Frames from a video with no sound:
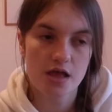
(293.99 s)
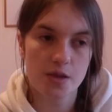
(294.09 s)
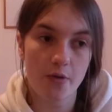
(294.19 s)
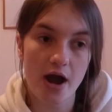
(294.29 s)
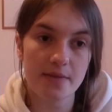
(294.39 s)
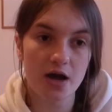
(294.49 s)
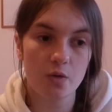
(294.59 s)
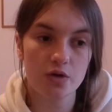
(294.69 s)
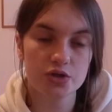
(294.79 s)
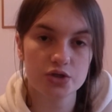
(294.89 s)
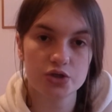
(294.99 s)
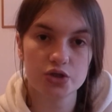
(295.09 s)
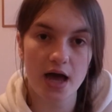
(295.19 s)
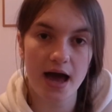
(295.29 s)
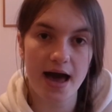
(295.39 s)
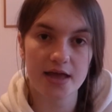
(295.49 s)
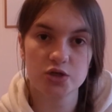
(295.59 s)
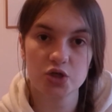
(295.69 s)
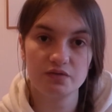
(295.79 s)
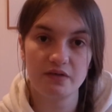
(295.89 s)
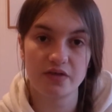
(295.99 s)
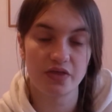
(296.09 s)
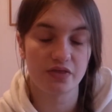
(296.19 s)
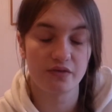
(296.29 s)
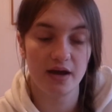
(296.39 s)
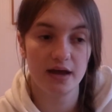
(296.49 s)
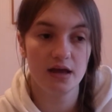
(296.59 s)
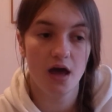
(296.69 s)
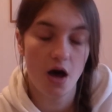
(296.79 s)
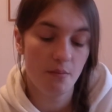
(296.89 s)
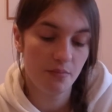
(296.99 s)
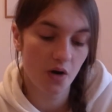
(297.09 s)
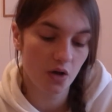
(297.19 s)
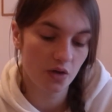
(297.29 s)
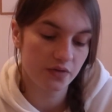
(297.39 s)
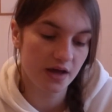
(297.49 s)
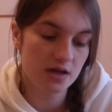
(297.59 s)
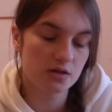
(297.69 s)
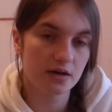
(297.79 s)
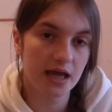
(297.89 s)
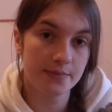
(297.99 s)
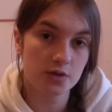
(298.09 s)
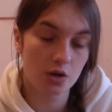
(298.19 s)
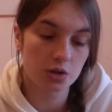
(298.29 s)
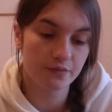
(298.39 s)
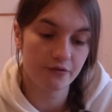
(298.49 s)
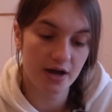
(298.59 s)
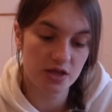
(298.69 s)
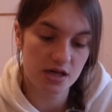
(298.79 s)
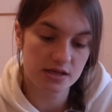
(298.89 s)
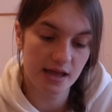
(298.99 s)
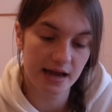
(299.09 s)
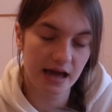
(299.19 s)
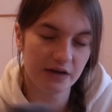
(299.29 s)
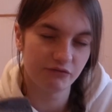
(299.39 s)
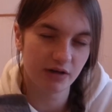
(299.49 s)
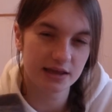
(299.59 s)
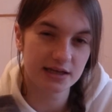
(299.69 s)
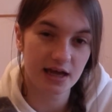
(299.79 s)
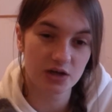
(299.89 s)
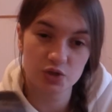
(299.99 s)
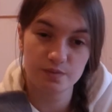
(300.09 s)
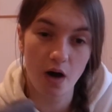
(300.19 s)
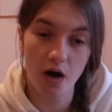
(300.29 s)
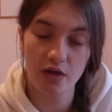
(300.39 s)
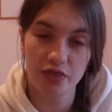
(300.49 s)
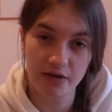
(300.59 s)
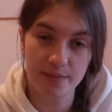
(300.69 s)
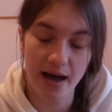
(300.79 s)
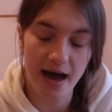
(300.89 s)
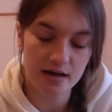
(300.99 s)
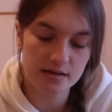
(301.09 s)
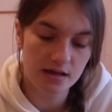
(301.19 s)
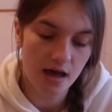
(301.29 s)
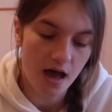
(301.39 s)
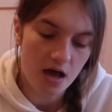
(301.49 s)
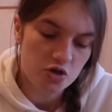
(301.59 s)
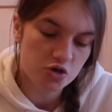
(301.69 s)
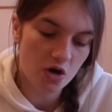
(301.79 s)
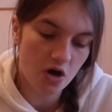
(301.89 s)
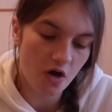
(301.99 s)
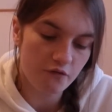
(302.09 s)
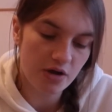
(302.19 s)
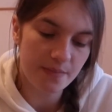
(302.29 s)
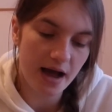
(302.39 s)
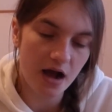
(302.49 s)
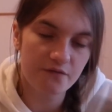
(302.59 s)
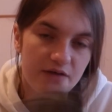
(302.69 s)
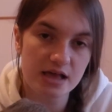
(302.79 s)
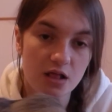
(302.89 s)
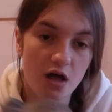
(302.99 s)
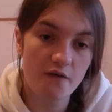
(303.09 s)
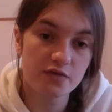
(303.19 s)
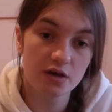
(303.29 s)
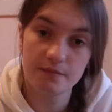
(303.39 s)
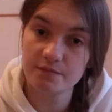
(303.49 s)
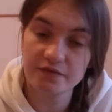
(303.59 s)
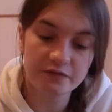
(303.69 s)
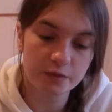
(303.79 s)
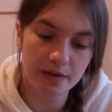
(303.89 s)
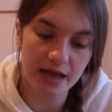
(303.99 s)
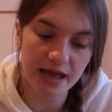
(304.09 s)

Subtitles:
The Primark ones are £2.50 for 3, but these will keep sucked up for ages, and I kind of raided it and just bought three packs. So I got 3 pack of face cloths, 50p